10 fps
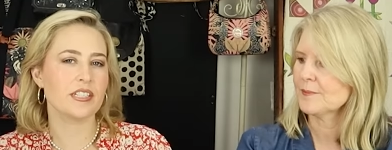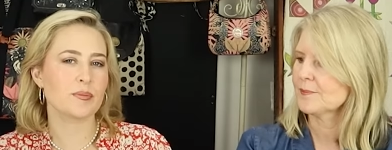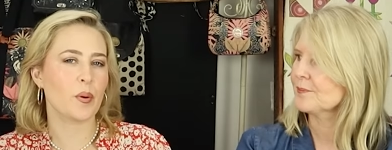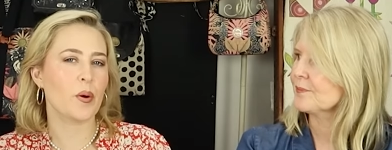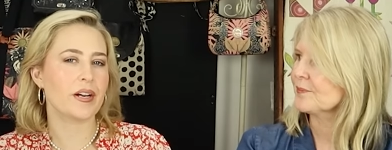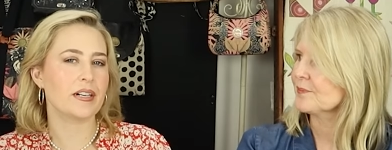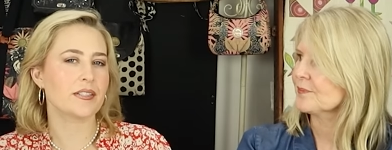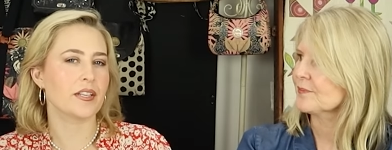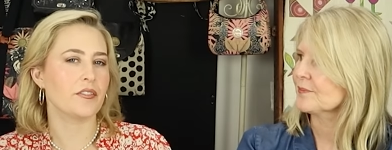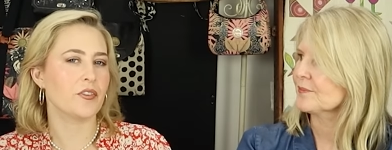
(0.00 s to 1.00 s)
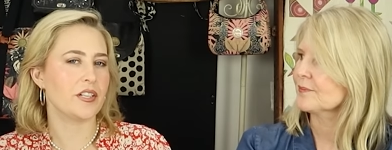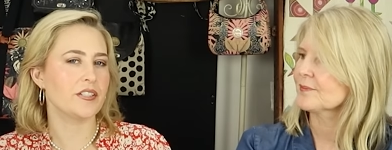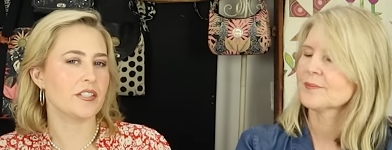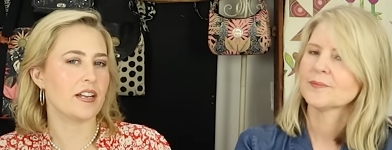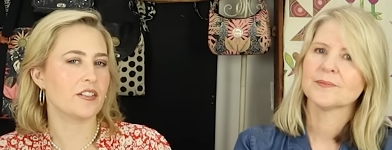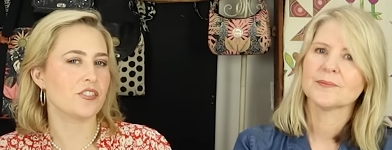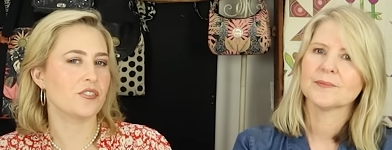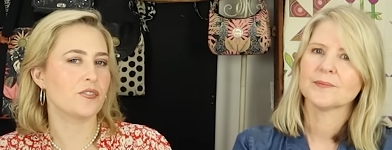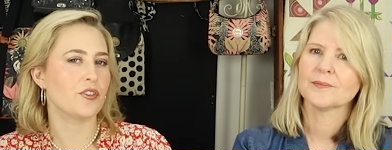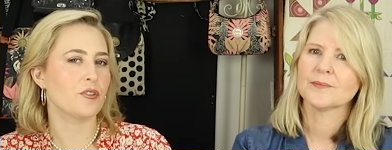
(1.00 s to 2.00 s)
Speaker 1: these products, like if you're
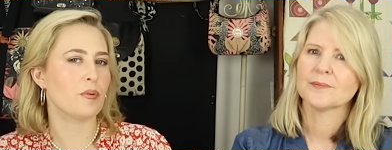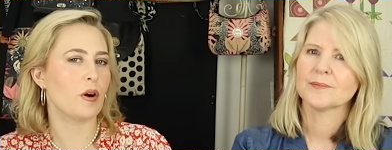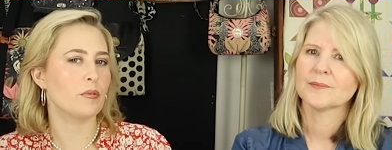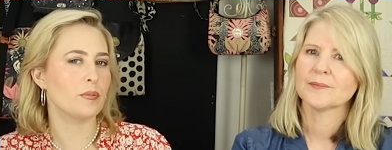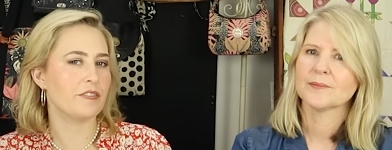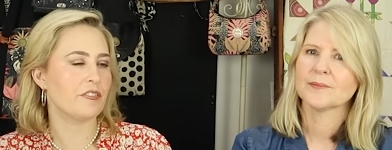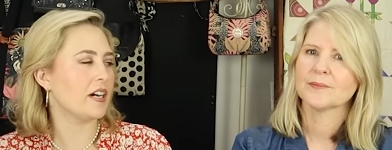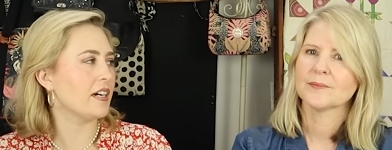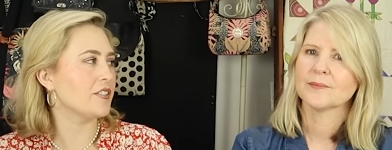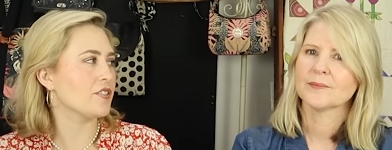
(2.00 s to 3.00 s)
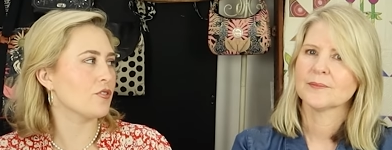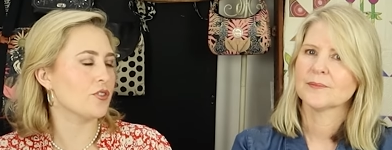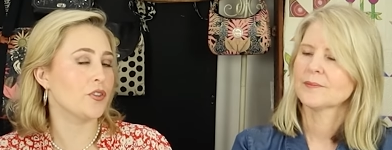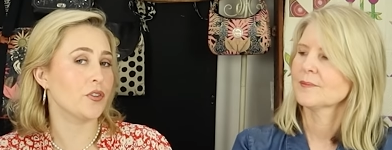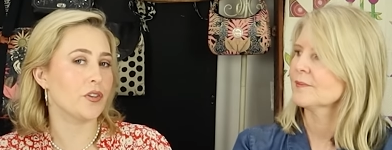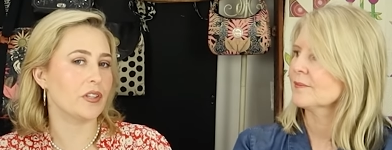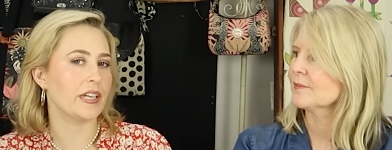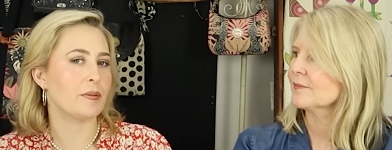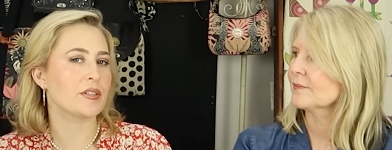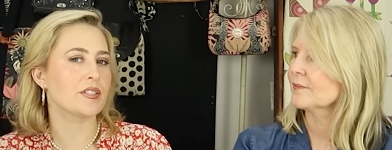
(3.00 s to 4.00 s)
international, you could probably find through
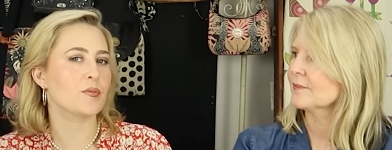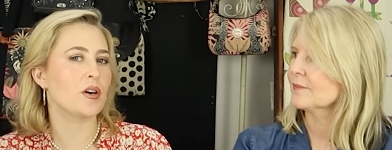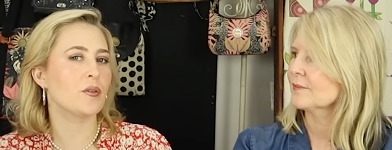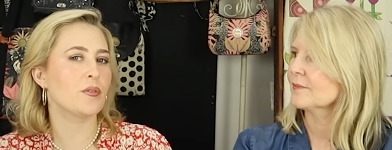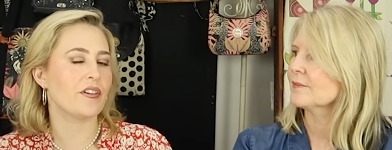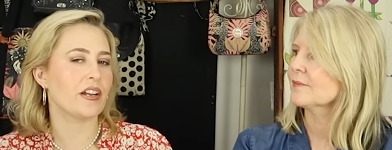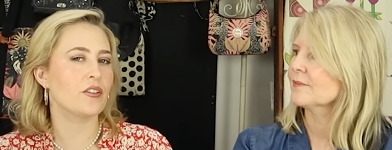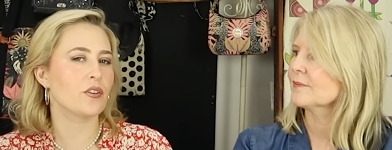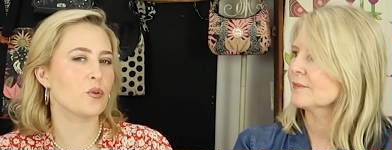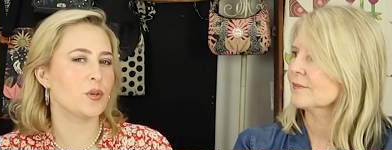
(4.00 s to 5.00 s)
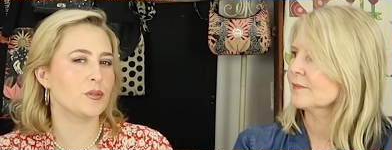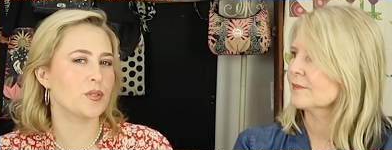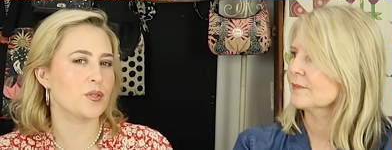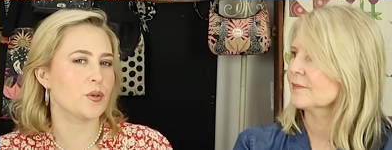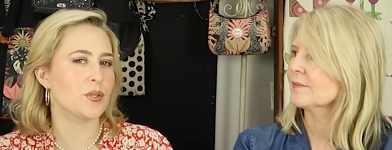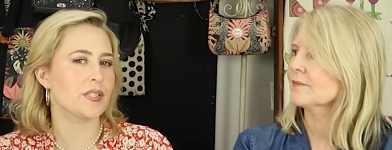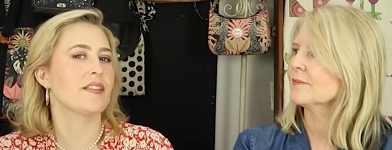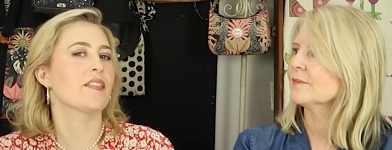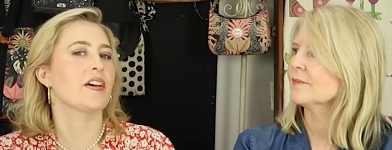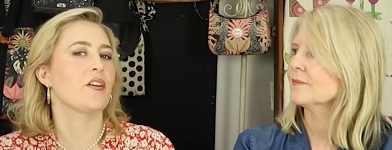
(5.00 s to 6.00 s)
googling. But as well, we've had a lot of quilt stores
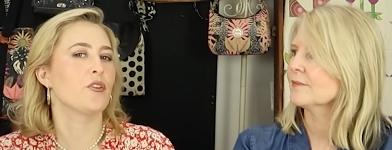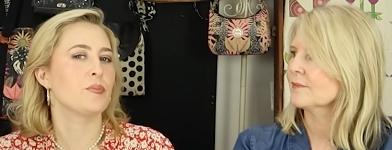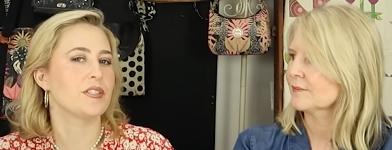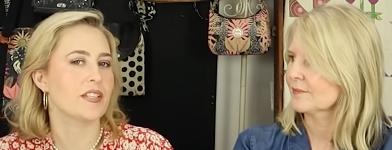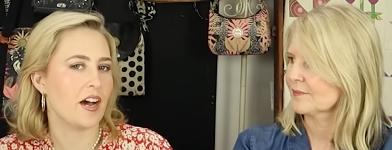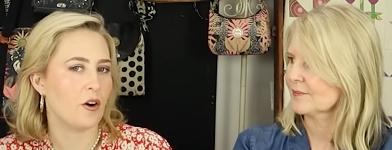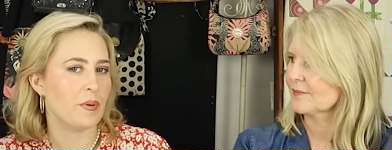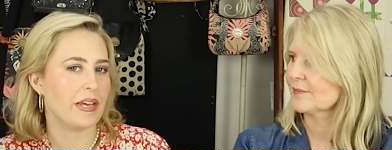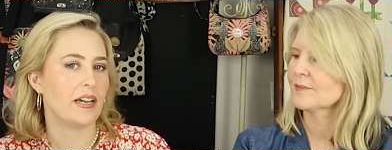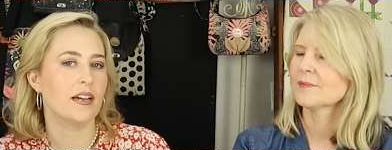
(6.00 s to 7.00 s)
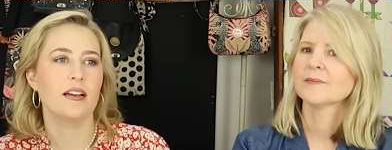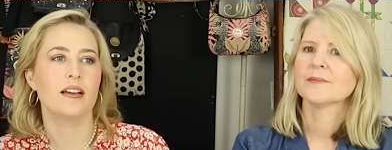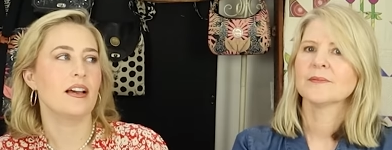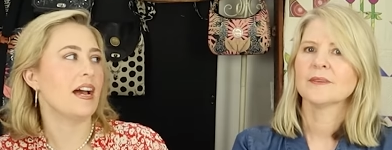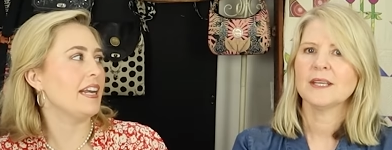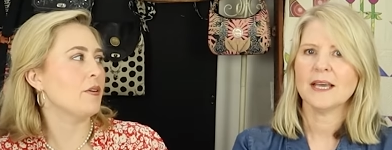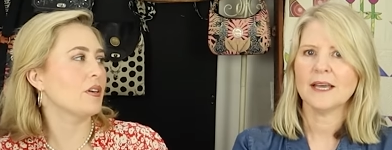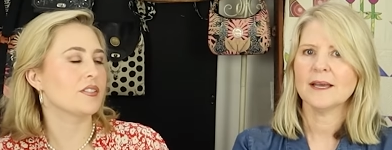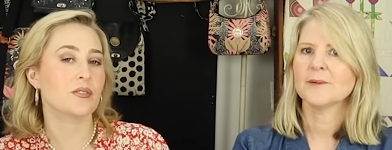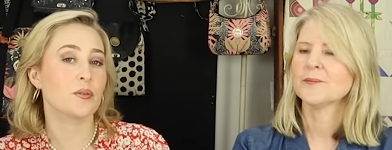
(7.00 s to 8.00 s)
say that they're open to helping
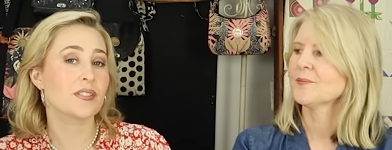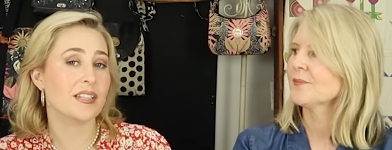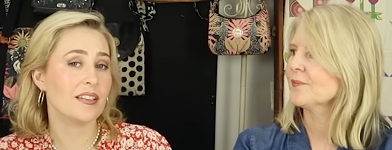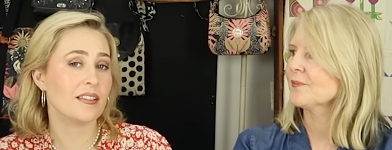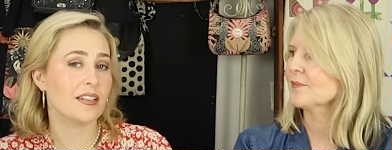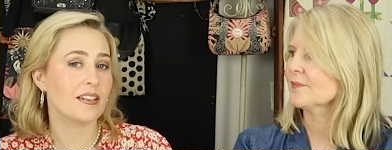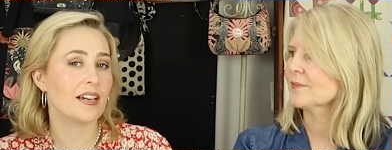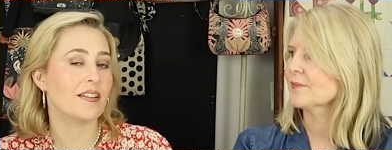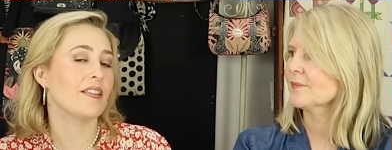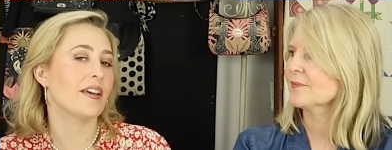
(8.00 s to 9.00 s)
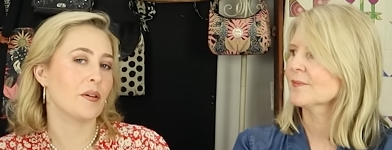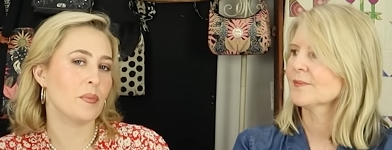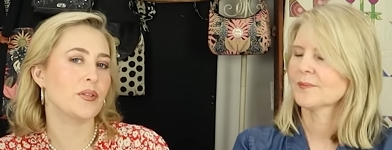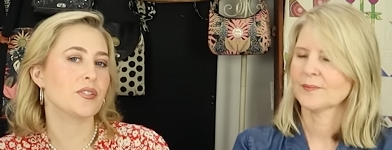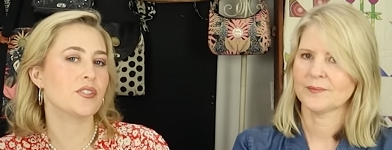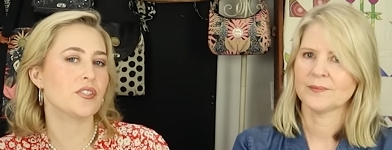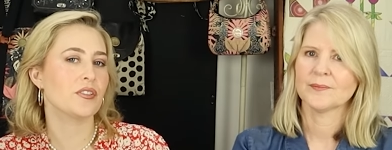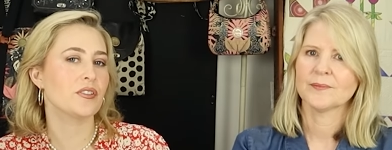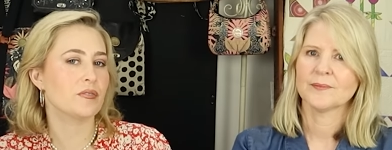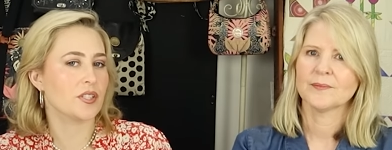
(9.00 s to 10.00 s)
anyone source anything, and then they can post it to
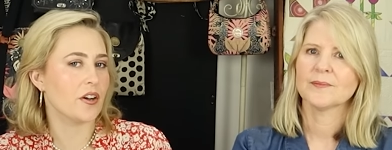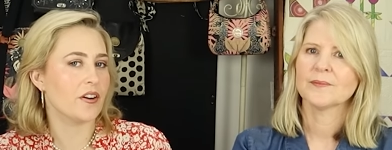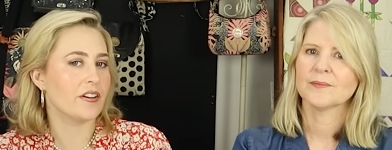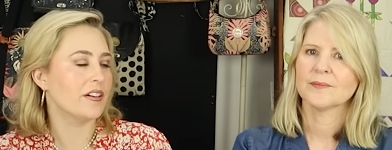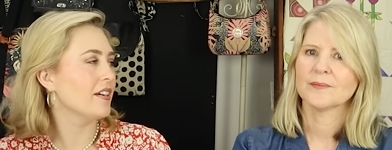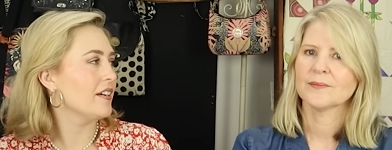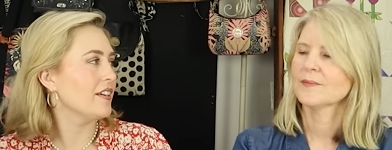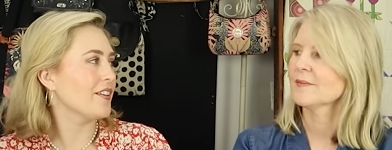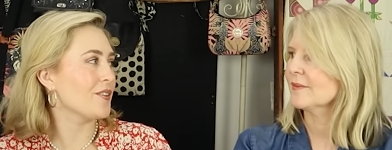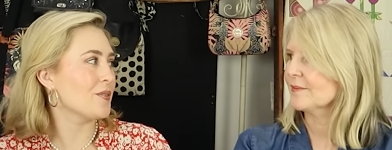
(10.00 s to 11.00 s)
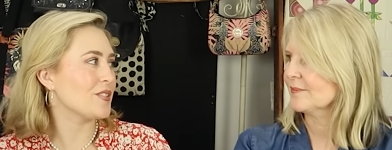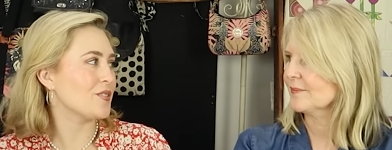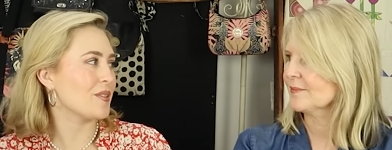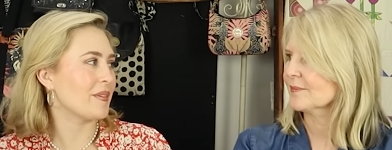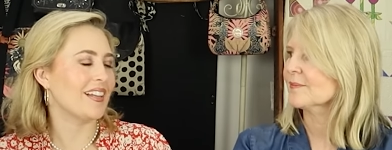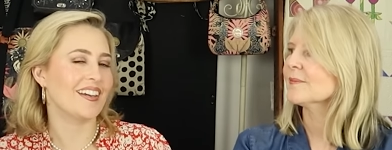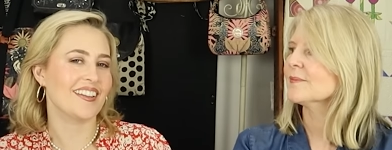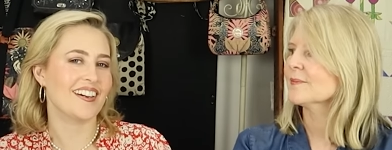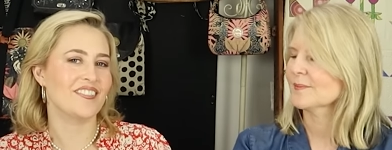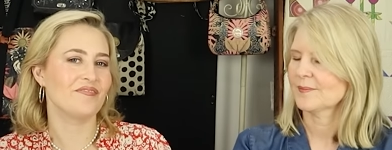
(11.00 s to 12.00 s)
you. So you could always do something like
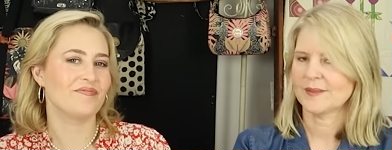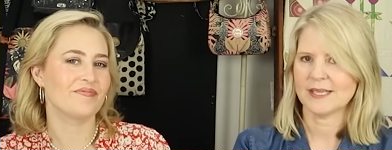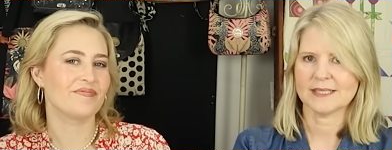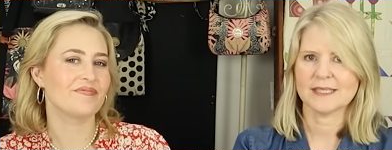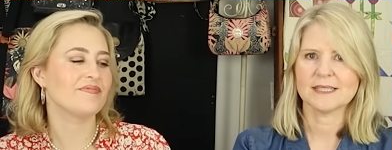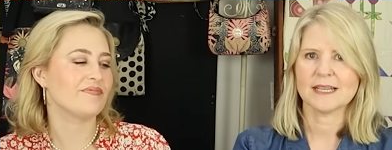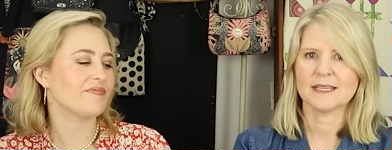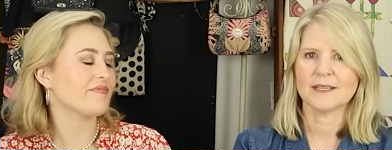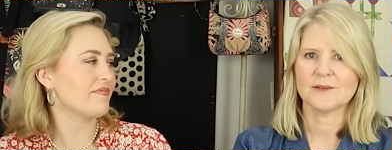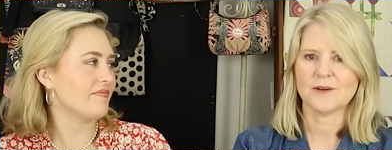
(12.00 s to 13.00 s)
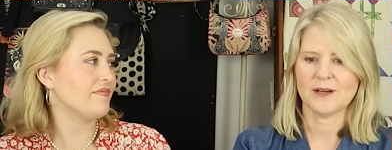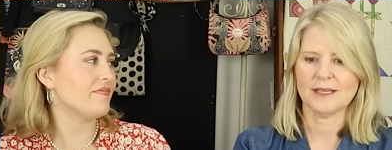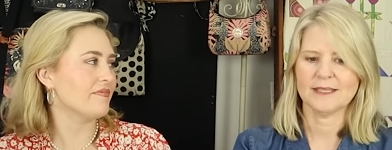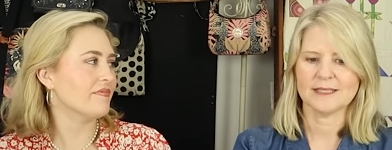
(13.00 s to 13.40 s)
that. That's exactly right,